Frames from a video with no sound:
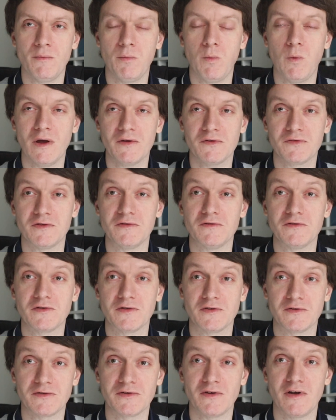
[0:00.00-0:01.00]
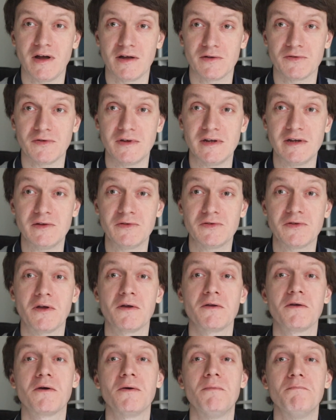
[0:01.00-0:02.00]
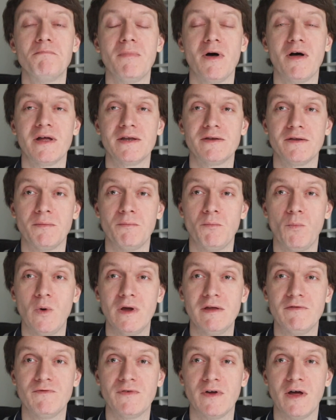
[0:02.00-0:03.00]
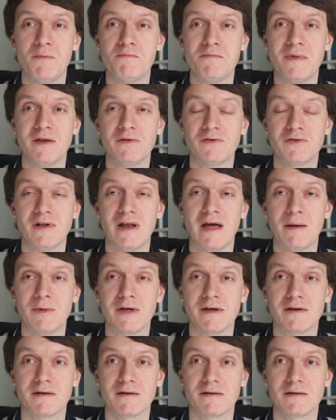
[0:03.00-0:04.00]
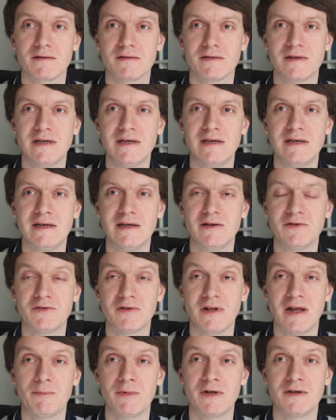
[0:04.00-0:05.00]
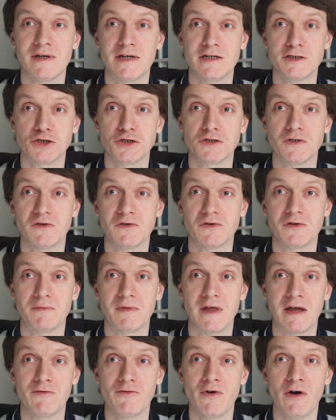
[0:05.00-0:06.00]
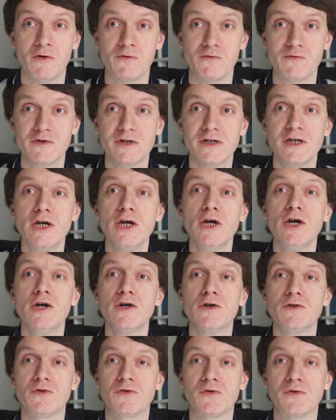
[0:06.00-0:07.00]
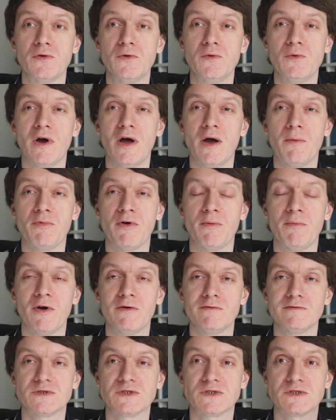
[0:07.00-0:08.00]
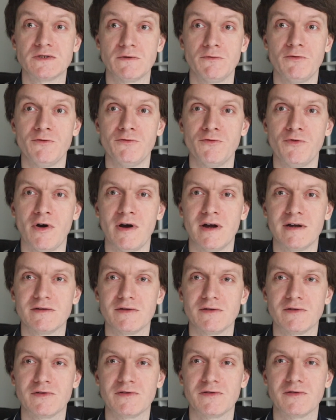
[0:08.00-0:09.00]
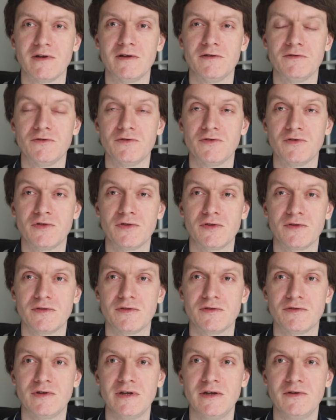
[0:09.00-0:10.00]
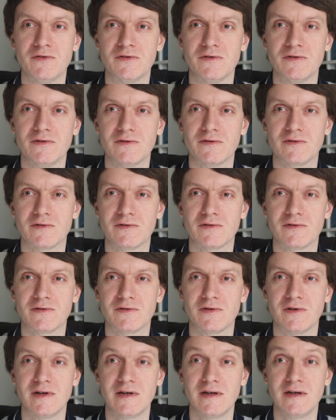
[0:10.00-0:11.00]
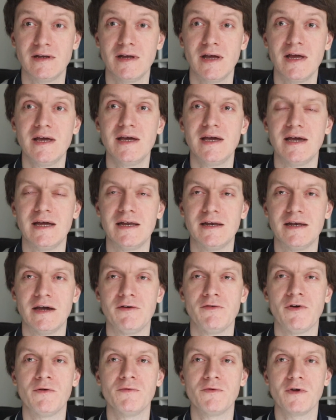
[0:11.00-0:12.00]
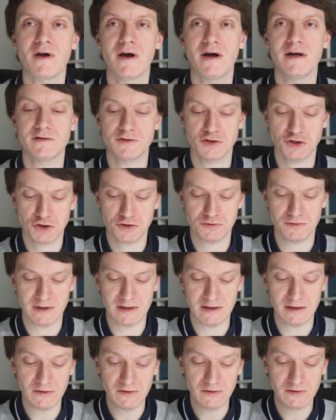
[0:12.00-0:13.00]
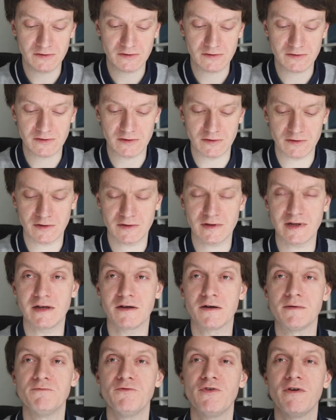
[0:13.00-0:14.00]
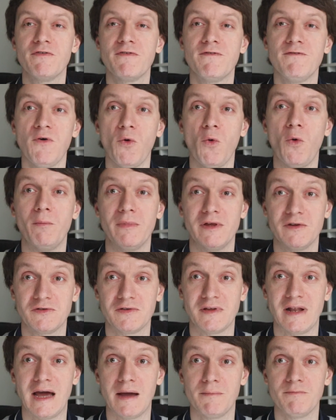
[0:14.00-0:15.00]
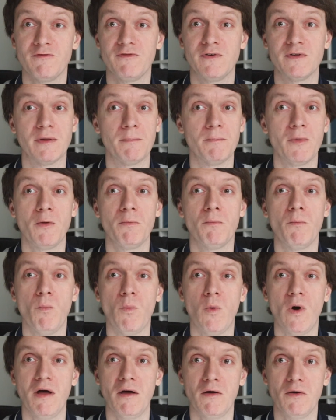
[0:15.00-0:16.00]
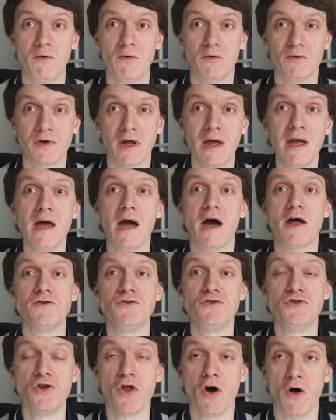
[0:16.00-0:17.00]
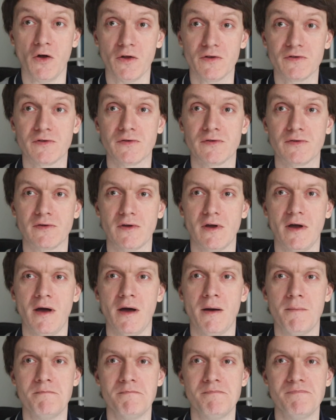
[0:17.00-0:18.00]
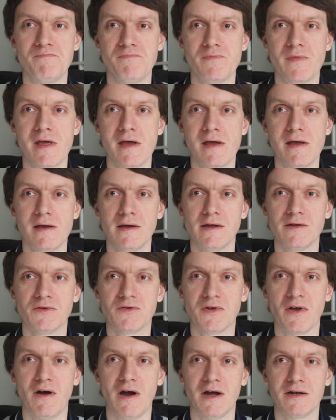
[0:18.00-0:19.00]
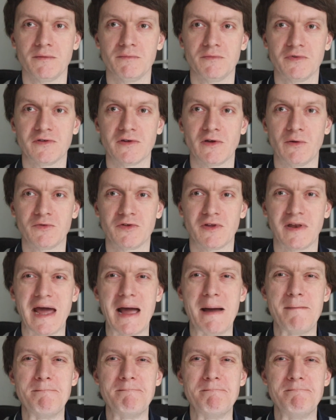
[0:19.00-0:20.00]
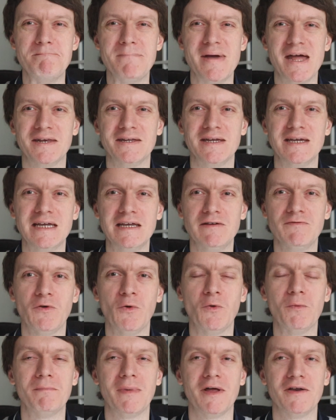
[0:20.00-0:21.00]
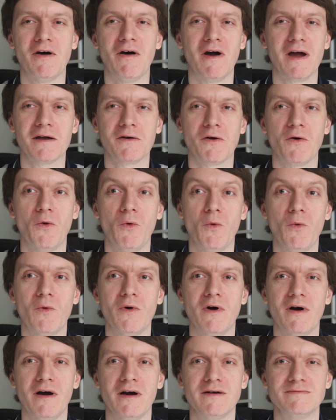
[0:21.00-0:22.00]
Western societies and combine them with the Islamic nations of their own to promote civil rights and decency in their own countries, so that they can reform Islam for the modern world and not tie themselves to that medieval maniacal